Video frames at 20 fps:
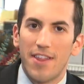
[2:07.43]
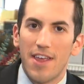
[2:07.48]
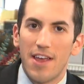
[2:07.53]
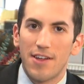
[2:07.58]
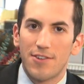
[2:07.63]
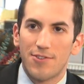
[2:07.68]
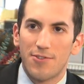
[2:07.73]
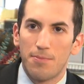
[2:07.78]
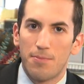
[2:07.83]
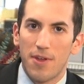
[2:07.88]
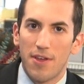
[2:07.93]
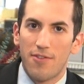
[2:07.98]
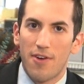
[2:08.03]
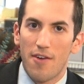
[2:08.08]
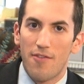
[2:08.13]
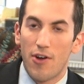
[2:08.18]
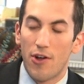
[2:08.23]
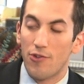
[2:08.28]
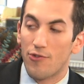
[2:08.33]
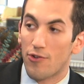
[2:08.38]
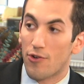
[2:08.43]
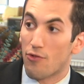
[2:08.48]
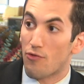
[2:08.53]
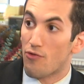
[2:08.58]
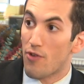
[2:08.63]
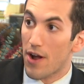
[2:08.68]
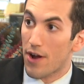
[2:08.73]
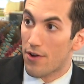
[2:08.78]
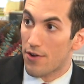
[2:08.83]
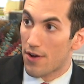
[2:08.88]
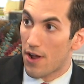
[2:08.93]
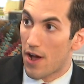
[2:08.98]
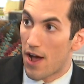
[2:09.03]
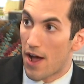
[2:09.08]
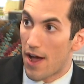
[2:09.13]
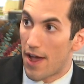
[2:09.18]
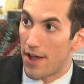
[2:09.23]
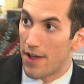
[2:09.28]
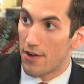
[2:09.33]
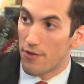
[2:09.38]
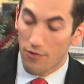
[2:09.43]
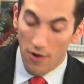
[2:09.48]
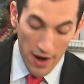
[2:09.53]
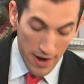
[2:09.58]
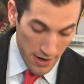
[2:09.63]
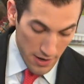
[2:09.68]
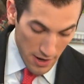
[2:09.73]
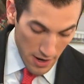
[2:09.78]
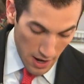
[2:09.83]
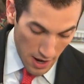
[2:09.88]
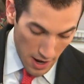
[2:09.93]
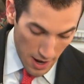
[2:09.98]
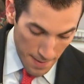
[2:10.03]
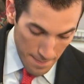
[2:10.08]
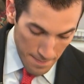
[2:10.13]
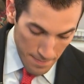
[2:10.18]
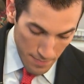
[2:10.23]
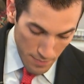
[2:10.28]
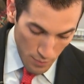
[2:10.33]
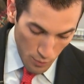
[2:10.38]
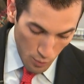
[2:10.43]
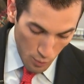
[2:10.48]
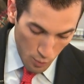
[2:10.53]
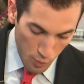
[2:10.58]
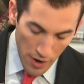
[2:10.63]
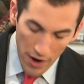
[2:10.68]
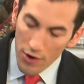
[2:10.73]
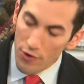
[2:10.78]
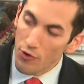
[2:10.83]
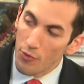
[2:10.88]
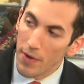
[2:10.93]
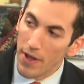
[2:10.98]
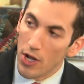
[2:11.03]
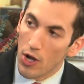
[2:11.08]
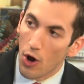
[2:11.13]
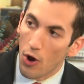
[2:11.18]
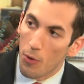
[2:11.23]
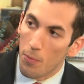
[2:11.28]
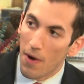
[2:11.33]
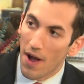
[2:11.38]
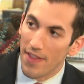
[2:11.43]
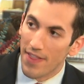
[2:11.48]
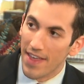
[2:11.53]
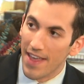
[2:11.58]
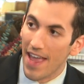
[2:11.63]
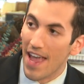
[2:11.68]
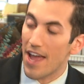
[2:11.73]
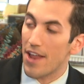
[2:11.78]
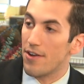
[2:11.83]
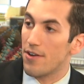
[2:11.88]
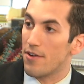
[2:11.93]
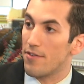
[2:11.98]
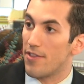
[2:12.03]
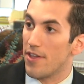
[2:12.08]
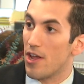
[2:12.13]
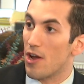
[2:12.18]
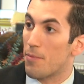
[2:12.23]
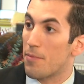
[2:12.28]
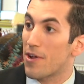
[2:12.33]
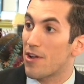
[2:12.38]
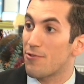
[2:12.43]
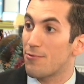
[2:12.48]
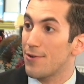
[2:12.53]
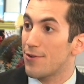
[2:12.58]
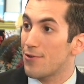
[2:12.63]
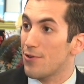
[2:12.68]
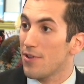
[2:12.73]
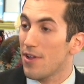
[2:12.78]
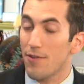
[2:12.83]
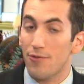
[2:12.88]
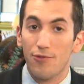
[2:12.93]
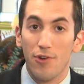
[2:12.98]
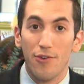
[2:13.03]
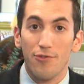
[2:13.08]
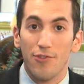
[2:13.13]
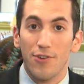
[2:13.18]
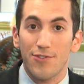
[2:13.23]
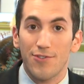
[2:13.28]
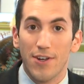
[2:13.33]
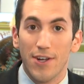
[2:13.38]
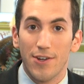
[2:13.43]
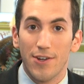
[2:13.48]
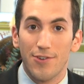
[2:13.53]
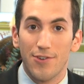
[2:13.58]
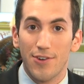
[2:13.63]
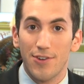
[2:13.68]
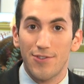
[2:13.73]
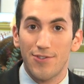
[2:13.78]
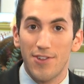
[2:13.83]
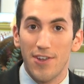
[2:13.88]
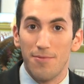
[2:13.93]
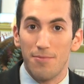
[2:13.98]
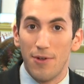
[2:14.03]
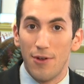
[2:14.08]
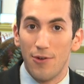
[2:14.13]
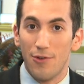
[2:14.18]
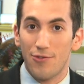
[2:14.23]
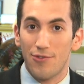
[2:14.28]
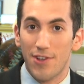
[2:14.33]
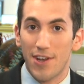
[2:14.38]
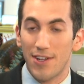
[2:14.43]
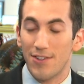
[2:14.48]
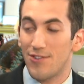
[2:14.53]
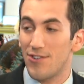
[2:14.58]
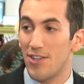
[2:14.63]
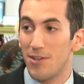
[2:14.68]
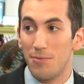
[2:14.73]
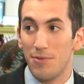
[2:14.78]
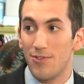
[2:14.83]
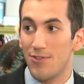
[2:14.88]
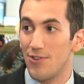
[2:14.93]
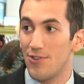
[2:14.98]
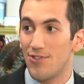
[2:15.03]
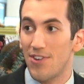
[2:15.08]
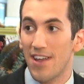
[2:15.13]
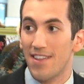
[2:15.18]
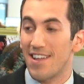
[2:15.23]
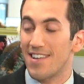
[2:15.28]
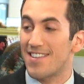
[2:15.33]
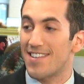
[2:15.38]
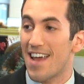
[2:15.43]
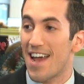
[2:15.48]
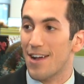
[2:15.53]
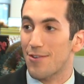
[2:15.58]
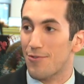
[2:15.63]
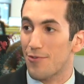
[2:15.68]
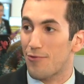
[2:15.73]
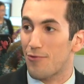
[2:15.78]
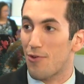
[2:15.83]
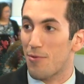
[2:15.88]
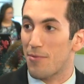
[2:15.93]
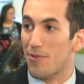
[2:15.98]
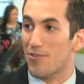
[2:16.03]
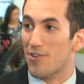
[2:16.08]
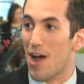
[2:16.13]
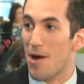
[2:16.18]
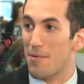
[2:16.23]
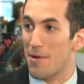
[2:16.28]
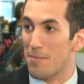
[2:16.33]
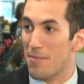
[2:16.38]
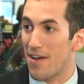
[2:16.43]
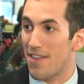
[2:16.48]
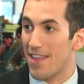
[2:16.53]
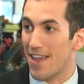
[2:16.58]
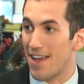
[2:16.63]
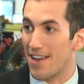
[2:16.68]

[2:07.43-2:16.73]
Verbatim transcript: the S&P 500, a record high, right? Where do we go by the end of the year? Because we still have Treasury Secretary Steve Mnuchin on CNBC saying that tax reform is coming by the